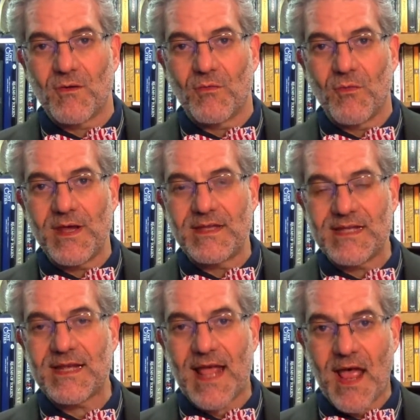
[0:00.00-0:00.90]
we
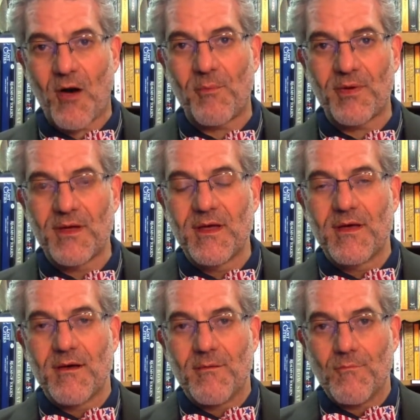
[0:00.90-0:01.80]
did help
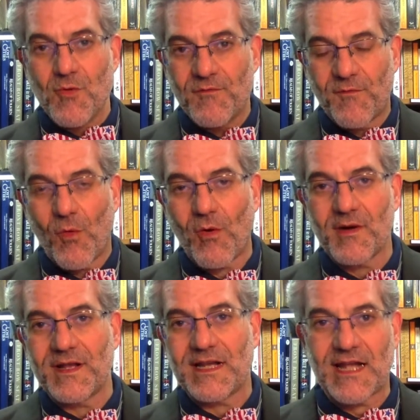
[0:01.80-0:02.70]
move
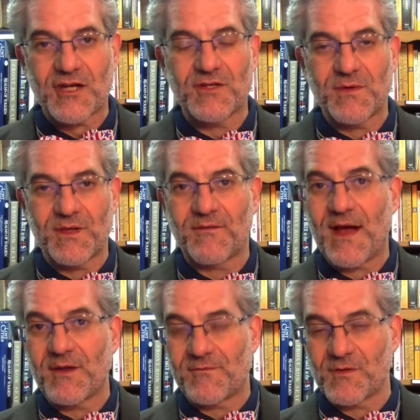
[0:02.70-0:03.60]
forward in connection with our founding